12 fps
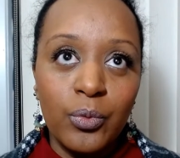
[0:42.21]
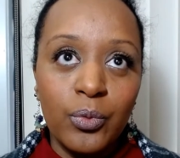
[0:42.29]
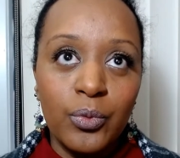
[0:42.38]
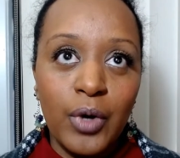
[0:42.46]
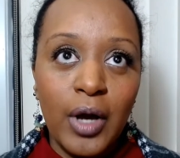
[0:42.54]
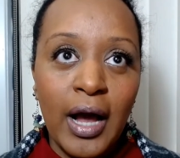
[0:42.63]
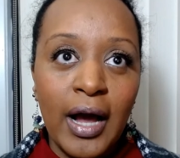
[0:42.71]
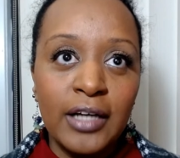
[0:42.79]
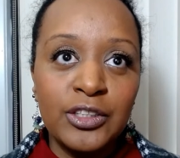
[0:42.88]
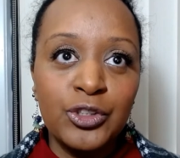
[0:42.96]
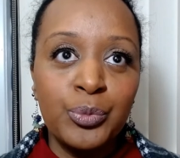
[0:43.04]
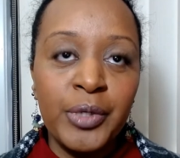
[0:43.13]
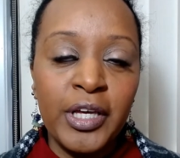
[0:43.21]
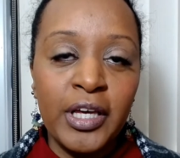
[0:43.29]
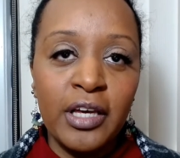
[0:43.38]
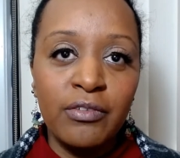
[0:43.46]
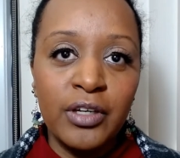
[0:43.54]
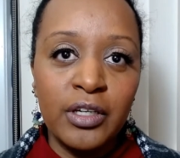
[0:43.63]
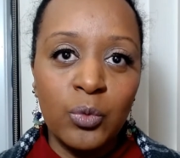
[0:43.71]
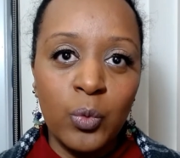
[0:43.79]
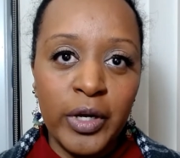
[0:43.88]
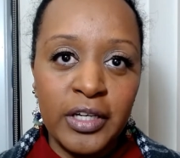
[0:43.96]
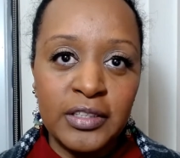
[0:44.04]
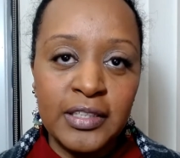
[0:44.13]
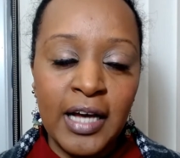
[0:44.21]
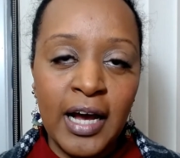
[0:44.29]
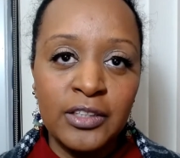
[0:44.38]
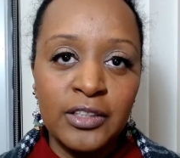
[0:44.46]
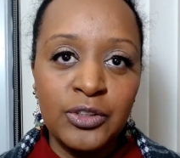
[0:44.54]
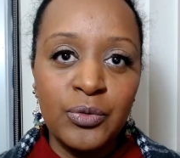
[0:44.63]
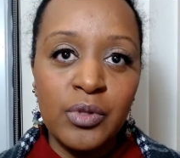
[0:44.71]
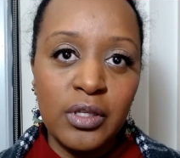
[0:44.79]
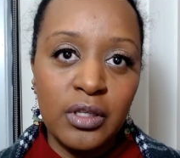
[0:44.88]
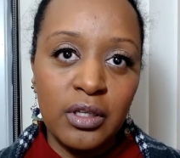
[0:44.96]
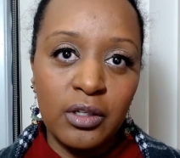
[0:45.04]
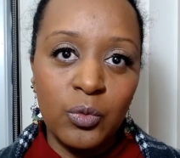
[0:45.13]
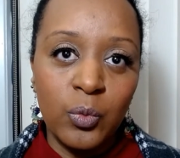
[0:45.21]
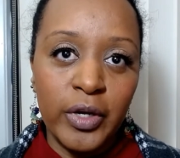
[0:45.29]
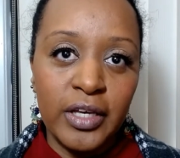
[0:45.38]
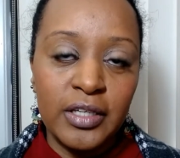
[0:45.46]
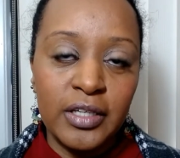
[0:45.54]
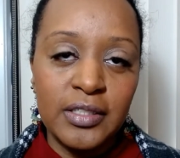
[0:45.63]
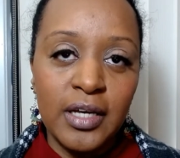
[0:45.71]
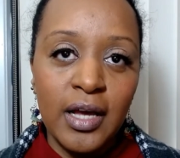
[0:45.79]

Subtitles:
has you behaving in ways, has you thinking in ways,